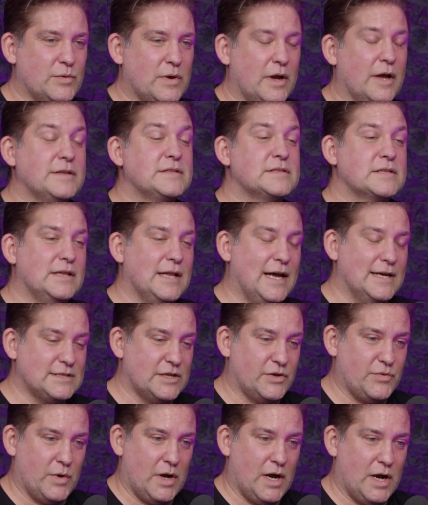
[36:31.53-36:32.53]
It's
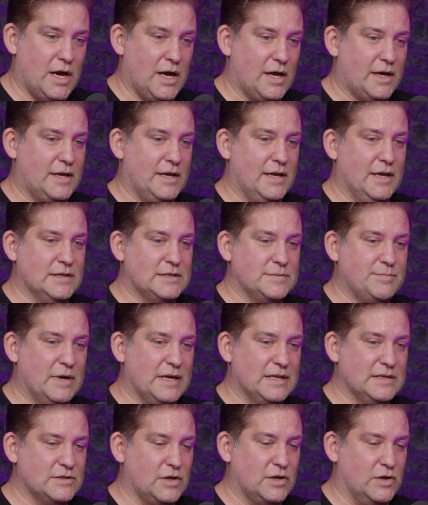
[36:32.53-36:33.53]
classic rock. It's
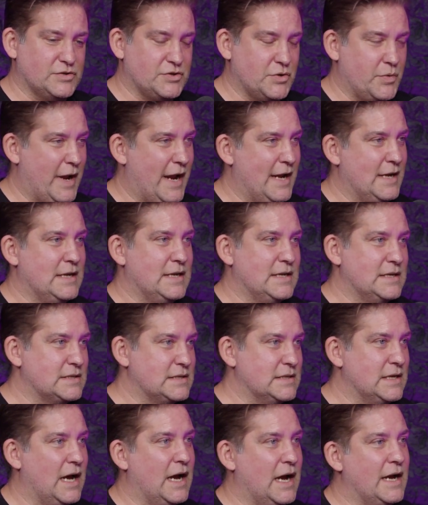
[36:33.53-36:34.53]
but it's also
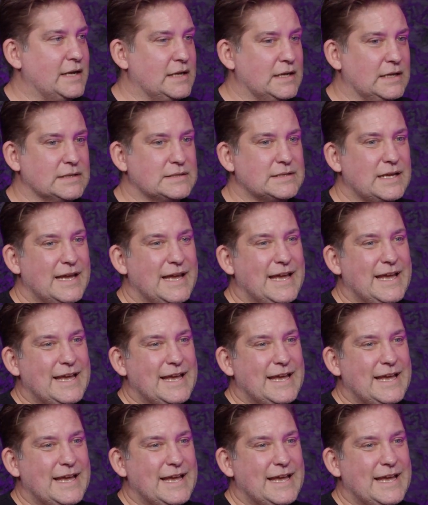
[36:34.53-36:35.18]
'80s, '90s.